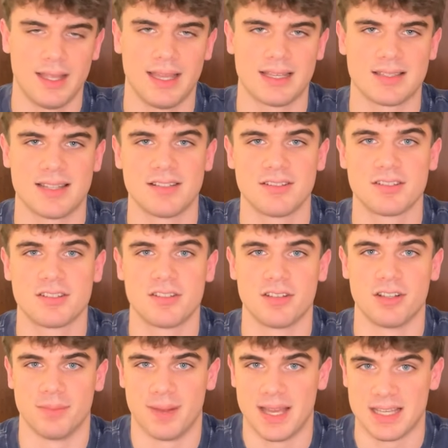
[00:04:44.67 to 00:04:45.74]
Extenders do
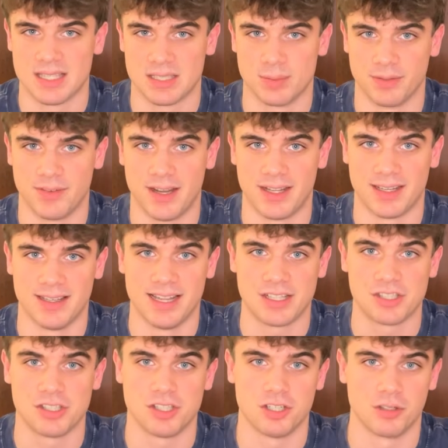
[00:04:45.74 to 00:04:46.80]
their best to provide a
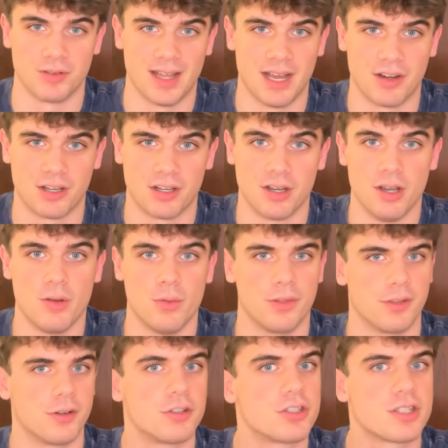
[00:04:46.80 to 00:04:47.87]
connection to your router
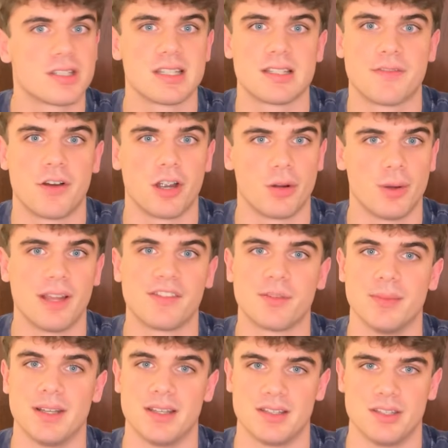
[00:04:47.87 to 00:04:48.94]
when they're just as far away
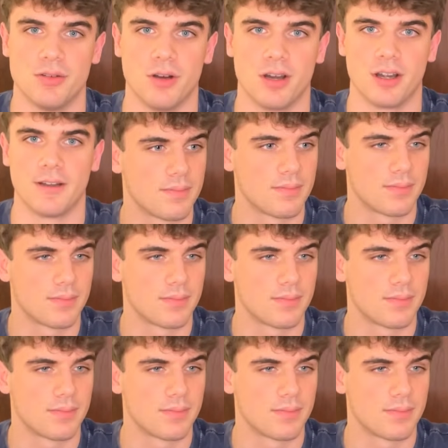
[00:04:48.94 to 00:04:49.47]
from it as you are.